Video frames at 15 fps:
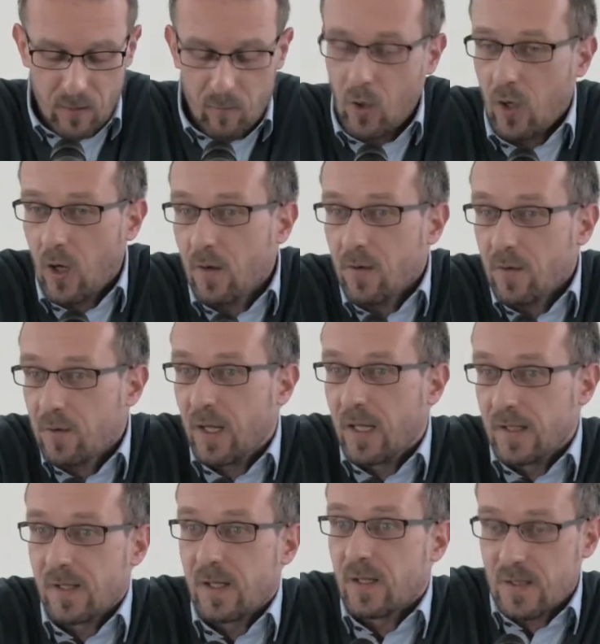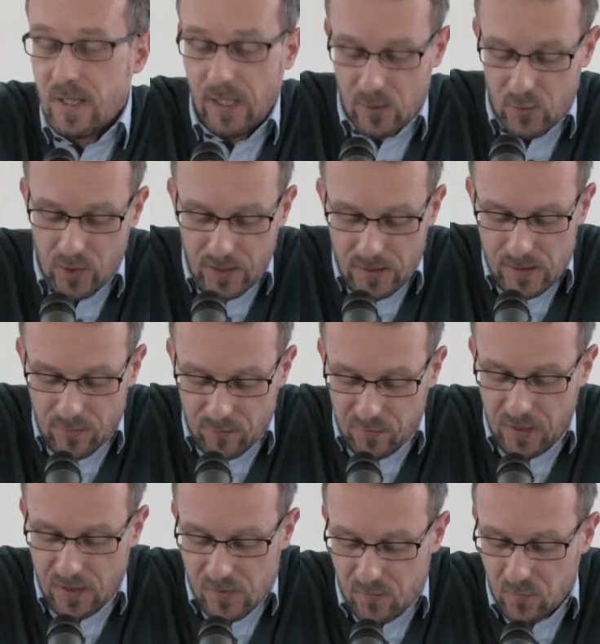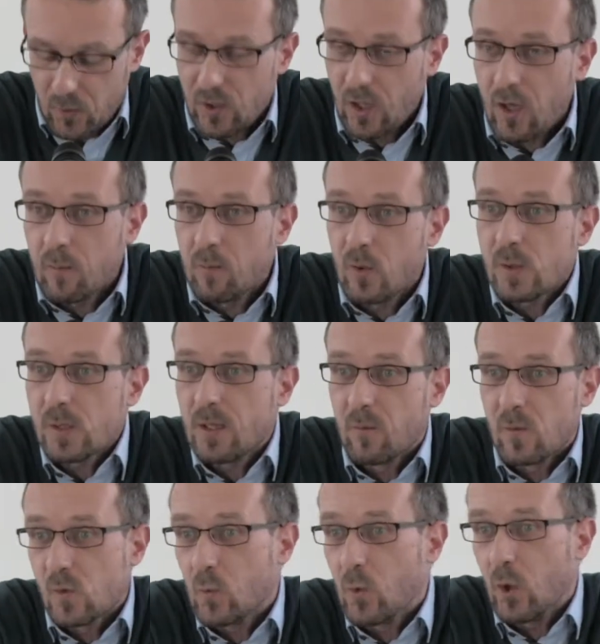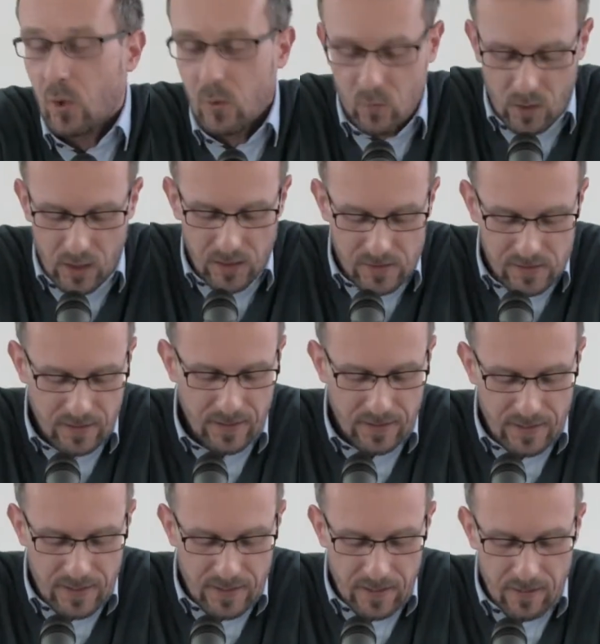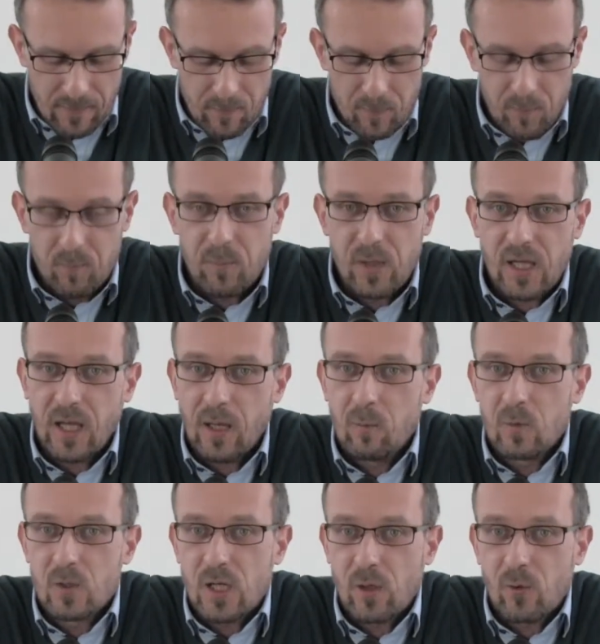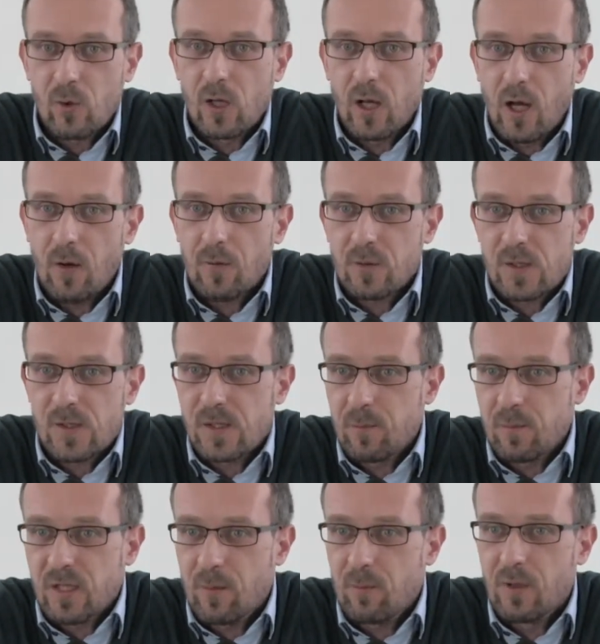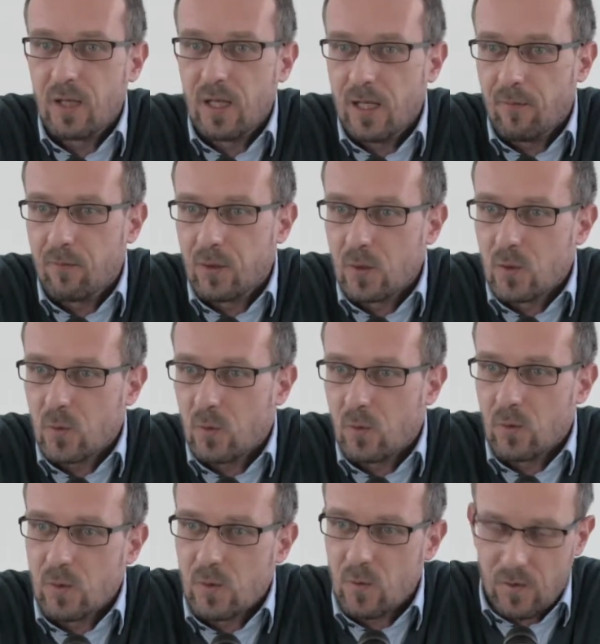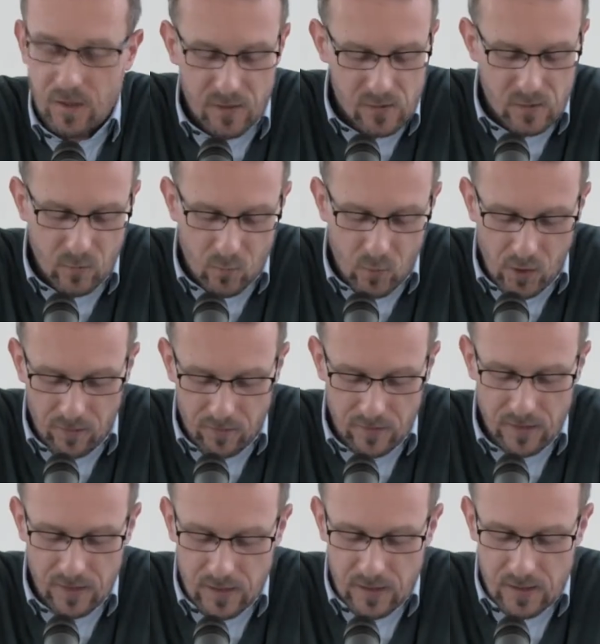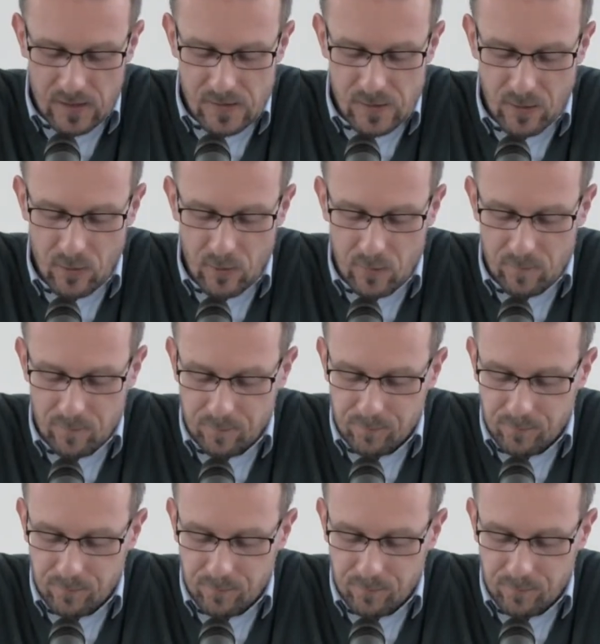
among other things, its attractiveness for young Muslims worldwide, became general after September 11, 2001. So